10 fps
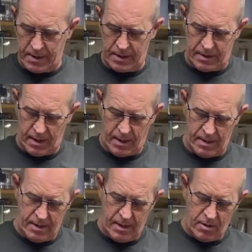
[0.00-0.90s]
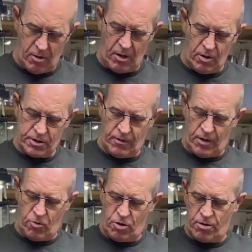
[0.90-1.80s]
It's got lots of
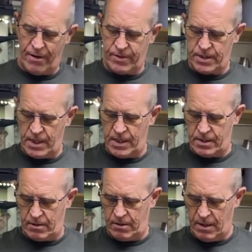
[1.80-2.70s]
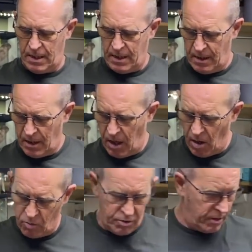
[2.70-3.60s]
little crevices and
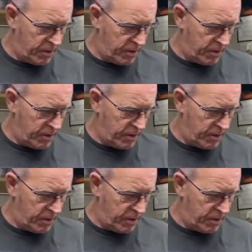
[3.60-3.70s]
holes and